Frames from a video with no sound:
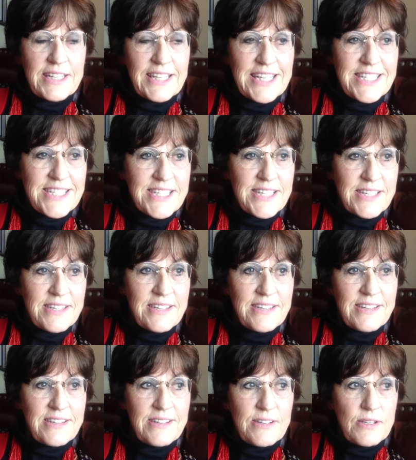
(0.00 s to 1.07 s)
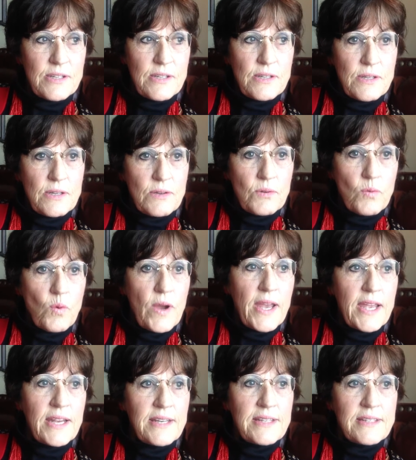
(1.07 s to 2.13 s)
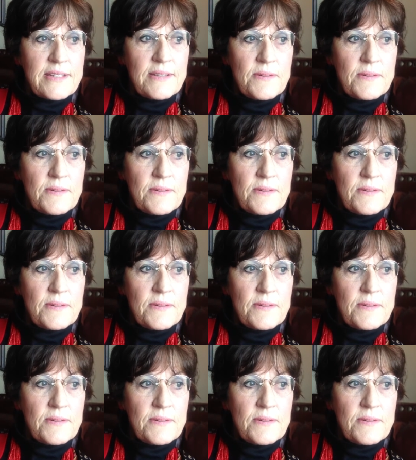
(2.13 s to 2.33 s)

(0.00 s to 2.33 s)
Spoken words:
Listen. Wait.